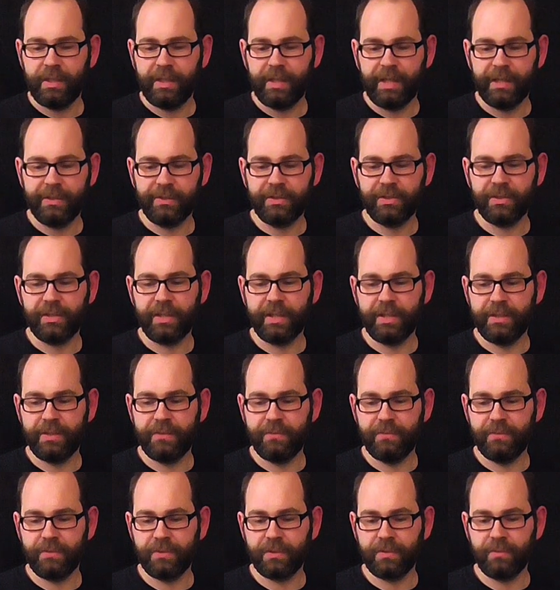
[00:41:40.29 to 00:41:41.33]
and
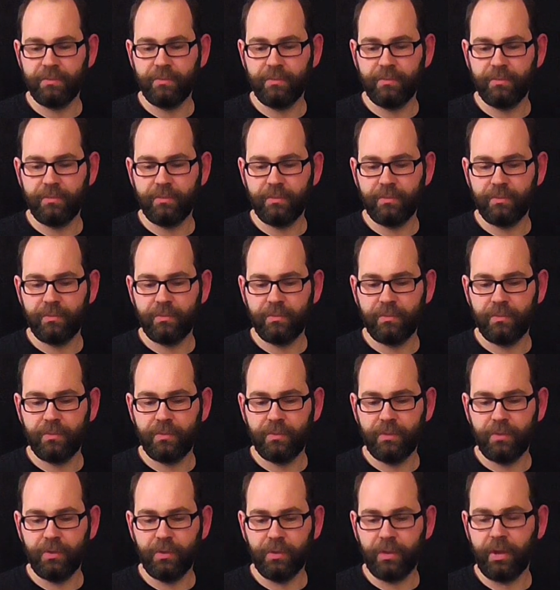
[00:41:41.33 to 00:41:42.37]
saves
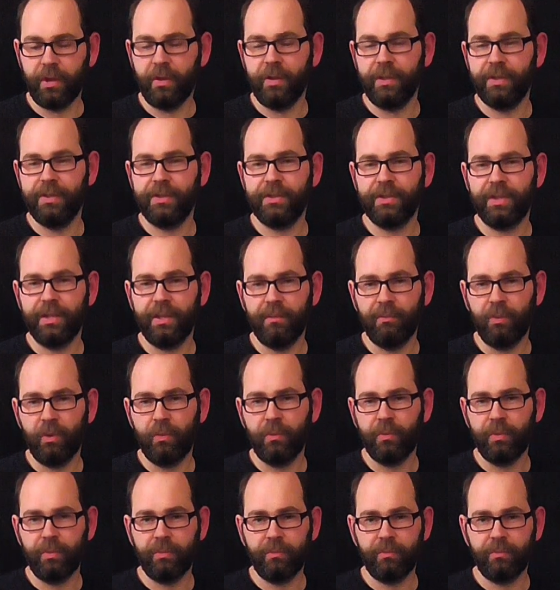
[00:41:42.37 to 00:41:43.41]
your guys in the
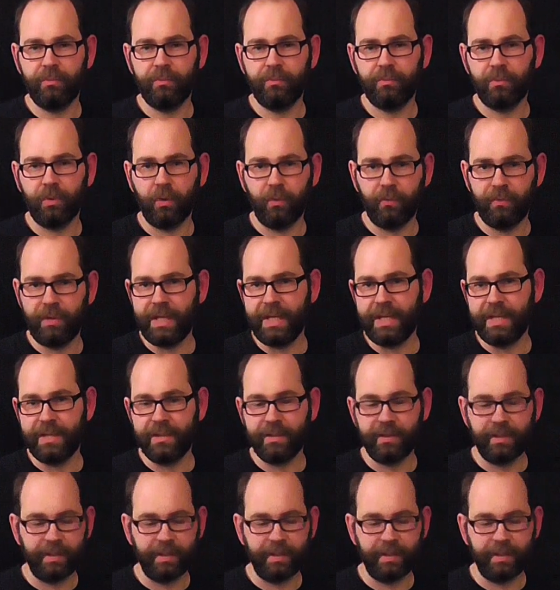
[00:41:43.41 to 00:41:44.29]
moment of need.